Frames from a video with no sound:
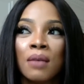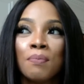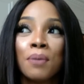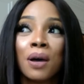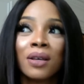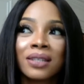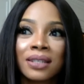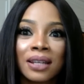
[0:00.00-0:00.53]

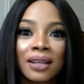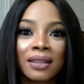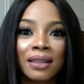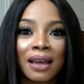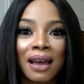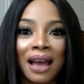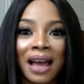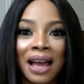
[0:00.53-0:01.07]
bursting
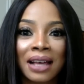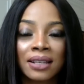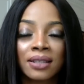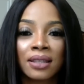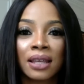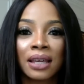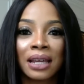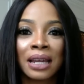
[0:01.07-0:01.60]
their ass
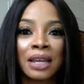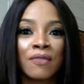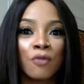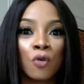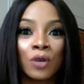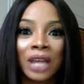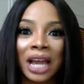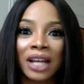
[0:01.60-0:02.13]
thinking, if
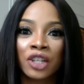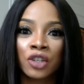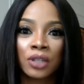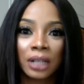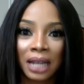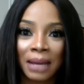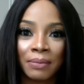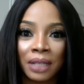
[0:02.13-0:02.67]
only I can
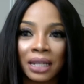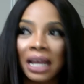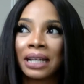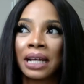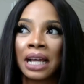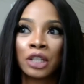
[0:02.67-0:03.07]
just climb the ladder,